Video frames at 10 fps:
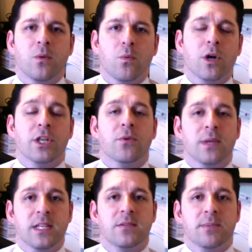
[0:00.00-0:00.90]
what you
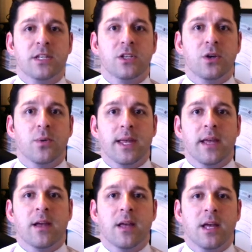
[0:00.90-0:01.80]
need to be
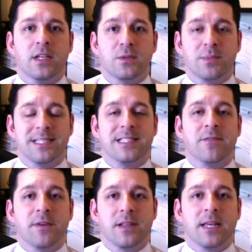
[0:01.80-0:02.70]
doing
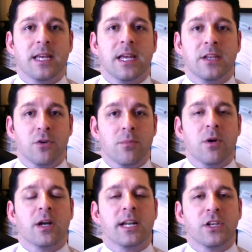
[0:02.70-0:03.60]
specifically in your
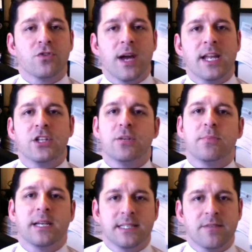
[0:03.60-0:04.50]
marketing strategy
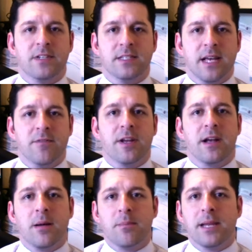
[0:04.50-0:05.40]
because every
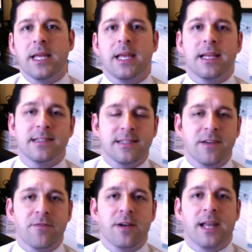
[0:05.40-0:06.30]
company is
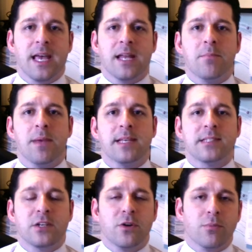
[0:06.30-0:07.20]
different, and based
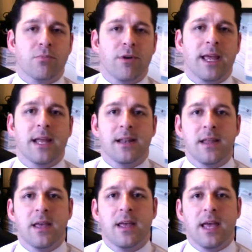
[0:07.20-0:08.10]
on your brand
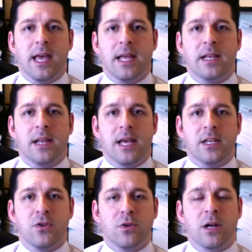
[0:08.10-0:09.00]

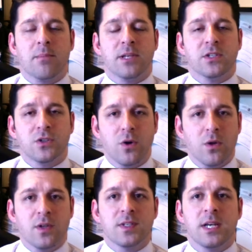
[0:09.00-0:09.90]
and your company's
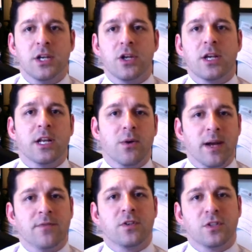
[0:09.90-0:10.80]
goals, you're going to go
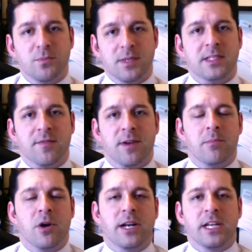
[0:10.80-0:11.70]
after a specific
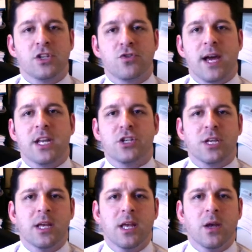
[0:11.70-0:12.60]
marketing
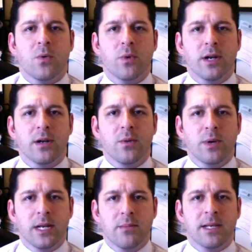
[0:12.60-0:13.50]
strategy. We're
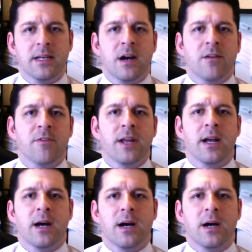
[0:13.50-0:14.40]
going to be covering
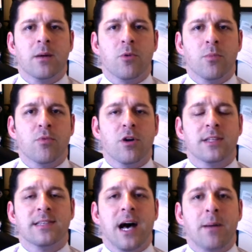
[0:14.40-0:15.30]
a more
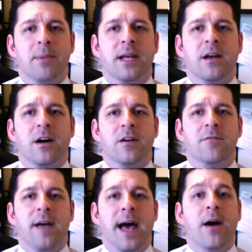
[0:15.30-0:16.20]
broad topic
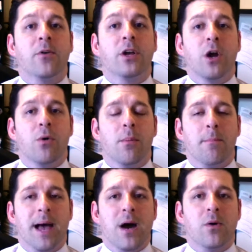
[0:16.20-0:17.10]
of how to go
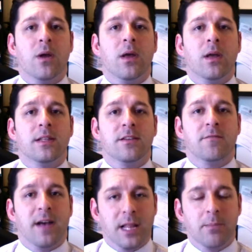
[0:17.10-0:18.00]
about
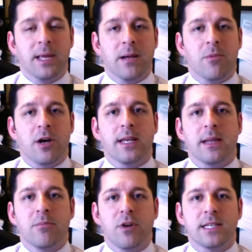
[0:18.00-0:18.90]
developing a
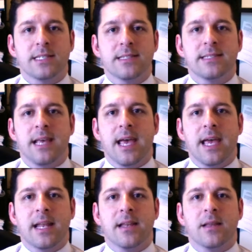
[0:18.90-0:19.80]
marketing presence,
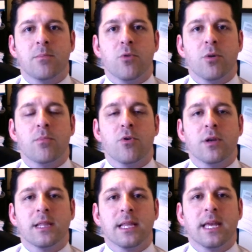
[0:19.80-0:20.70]
and more
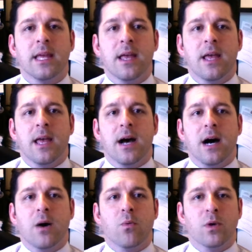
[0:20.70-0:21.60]
importantly,
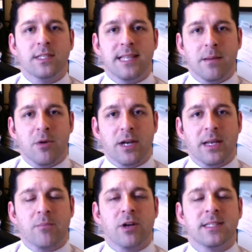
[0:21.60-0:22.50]
once that
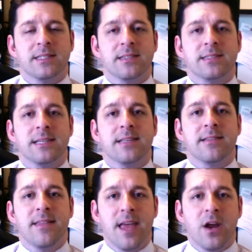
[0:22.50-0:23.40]
marketing presence
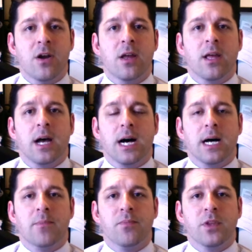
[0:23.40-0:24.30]
is there,
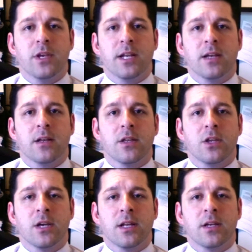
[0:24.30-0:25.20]
you're
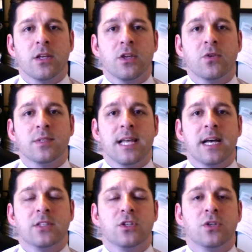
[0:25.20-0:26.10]
gonna use
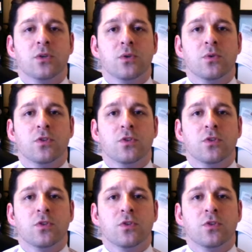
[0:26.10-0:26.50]
that to